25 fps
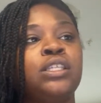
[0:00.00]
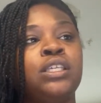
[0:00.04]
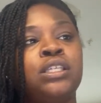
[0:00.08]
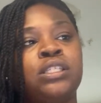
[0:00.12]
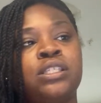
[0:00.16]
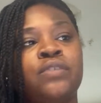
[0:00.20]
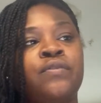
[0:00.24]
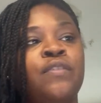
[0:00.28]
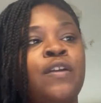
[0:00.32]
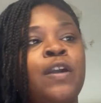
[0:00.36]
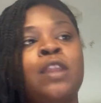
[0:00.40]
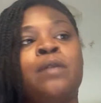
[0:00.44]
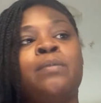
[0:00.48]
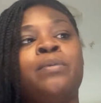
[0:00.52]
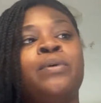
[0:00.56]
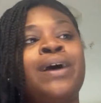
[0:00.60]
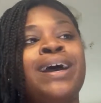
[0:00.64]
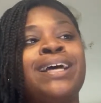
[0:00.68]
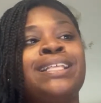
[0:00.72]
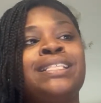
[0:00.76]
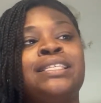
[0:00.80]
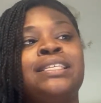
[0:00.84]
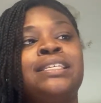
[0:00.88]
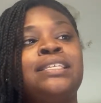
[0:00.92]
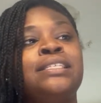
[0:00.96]
It's available
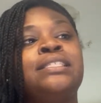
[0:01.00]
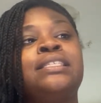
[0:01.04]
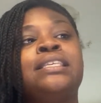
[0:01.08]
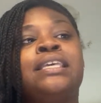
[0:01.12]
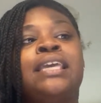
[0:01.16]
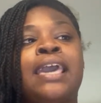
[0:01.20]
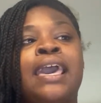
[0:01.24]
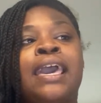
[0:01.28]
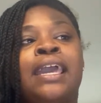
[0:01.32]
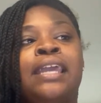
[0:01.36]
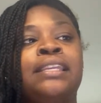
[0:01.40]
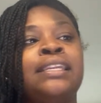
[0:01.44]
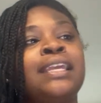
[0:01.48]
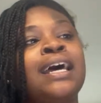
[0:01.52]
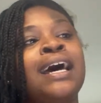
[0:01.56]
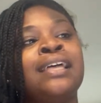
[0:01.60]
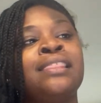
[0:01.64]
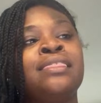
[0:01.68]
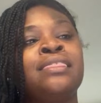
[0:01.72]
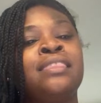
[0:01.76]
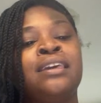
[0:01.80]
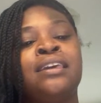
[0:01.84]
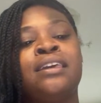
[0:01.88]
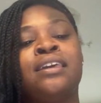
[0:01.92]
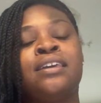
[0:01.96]
at
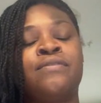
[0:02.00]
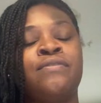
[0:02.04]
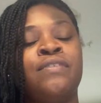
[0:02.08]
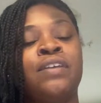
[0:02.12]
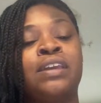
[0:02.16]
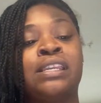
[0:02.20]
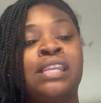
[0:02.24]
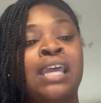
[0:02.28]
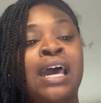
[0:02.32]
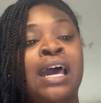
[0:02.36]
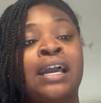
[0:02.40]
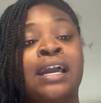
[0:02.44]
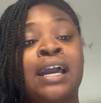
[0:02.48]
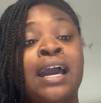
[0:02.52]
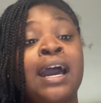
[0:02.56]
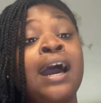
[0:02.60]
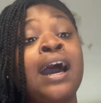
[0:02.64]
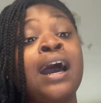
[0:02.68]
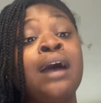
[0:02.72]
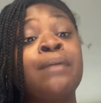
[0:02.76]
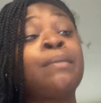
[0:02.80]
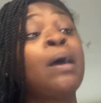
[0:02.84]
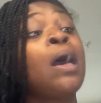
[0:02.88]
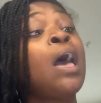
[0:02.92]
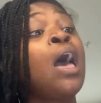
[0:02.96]

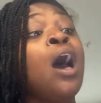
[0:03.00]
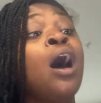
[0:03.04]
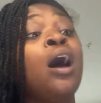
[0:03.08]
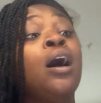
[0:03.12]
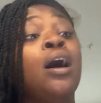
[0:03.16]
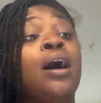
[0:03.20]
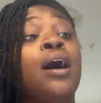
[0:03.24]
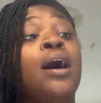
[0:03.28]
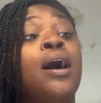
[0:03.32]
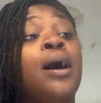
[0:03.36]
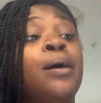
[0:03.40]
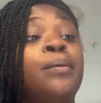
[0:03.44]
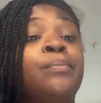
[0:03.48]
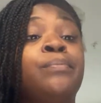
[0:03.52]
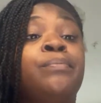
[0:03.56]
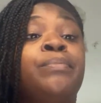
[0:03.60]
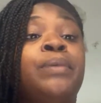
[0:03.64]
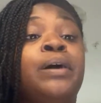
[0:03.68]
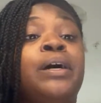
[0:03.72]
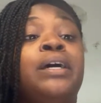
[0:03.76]
tca.thinkific.com.